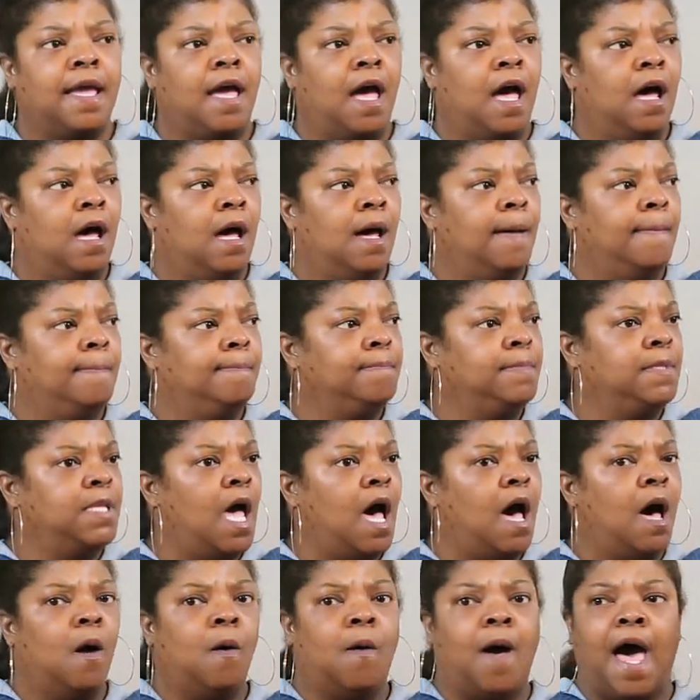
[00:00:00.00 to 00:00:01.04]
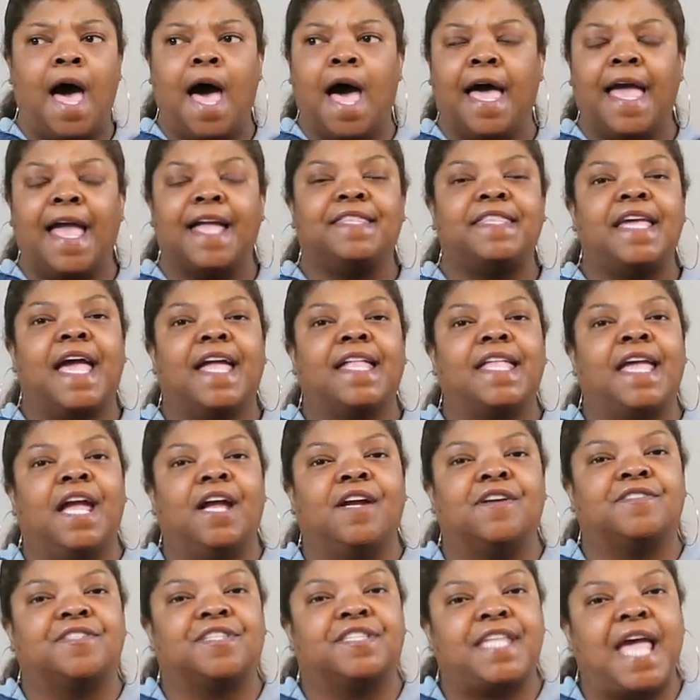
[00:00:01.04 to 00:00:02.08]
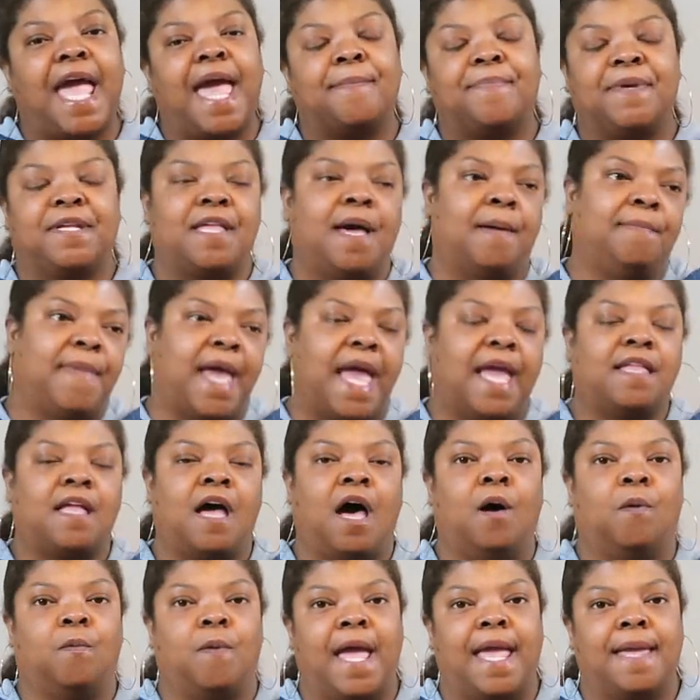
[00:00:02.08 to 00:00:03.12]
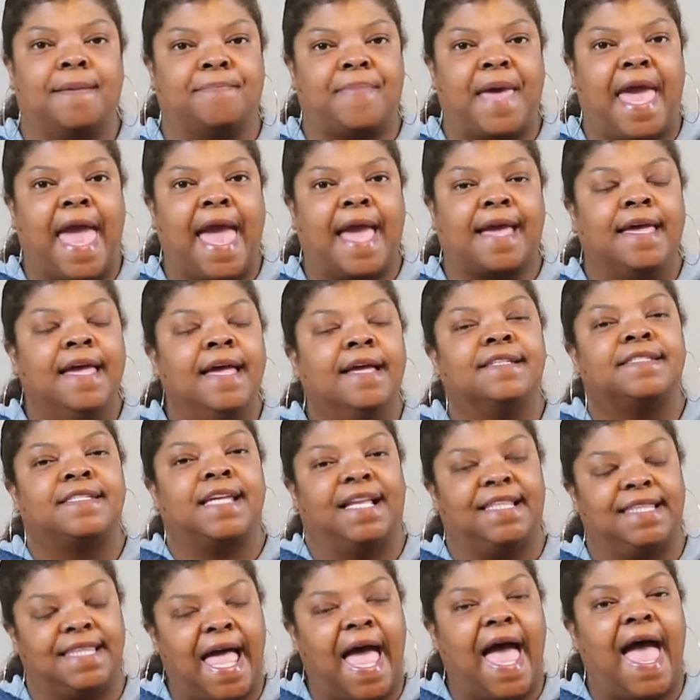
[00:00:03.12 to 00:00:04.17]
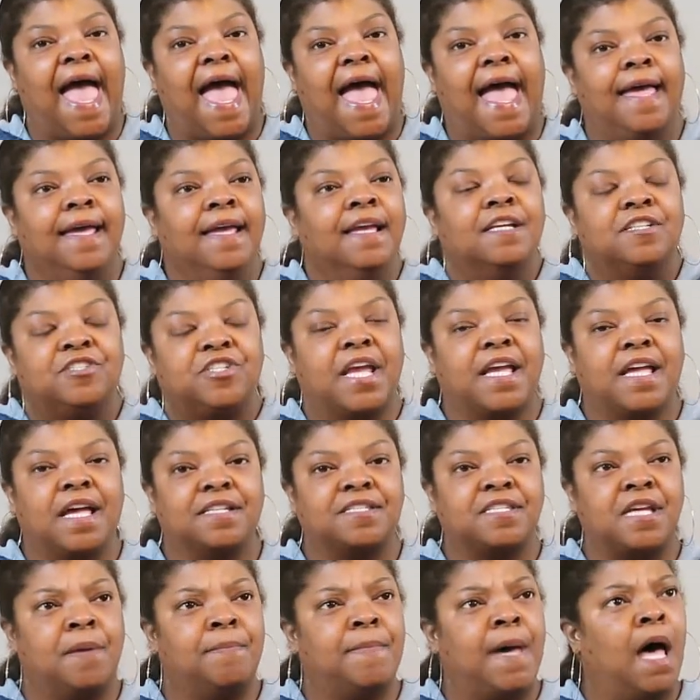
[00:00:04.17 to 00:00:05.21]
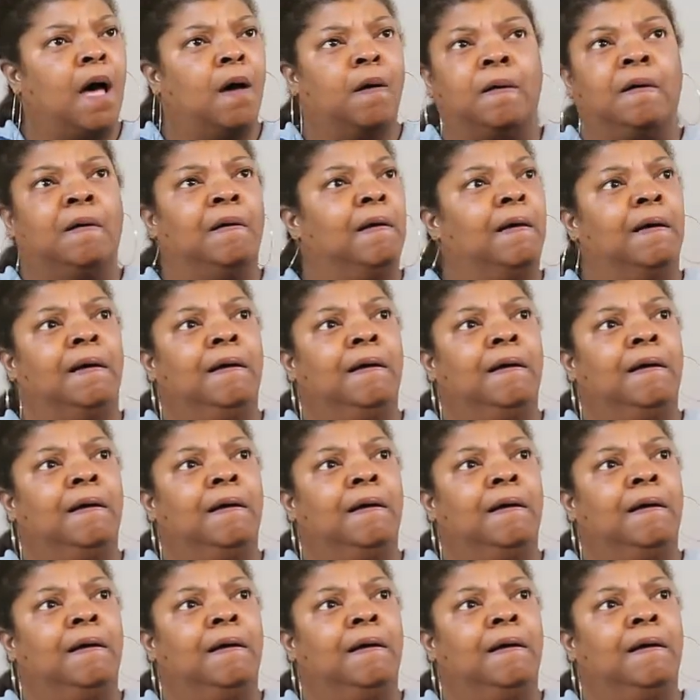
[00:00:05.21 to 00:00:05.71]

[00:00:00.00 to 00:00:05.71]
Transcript: like, and then here's Debbie that made her way back to lie. She gonna talk about,